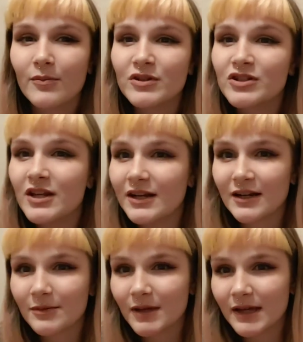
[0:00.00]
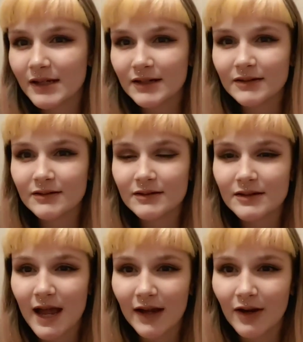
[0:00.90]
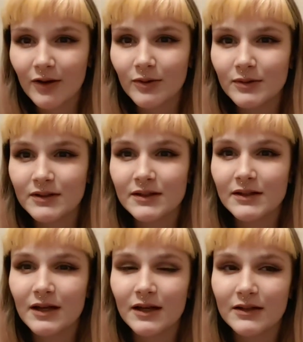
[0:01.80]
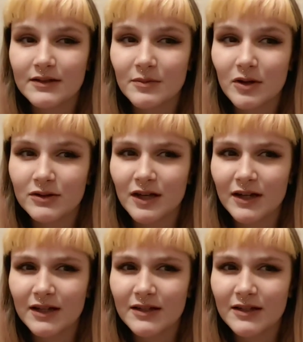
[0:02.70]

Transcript: but she ended up getting Tiger, who was a small dog.